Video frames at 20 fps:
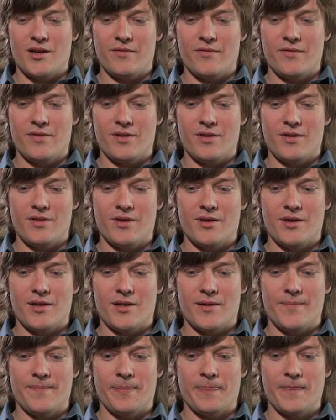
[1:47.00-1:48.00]
with
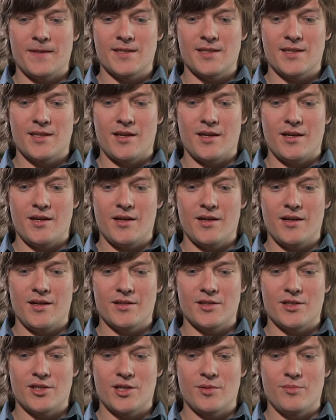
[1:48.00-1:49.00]
um, stake
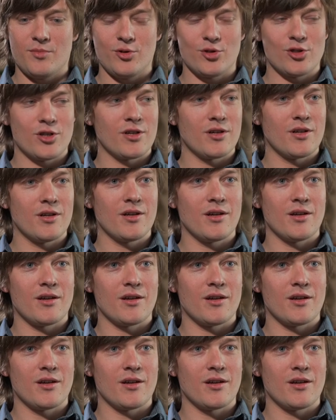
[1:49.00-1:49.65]
distribution,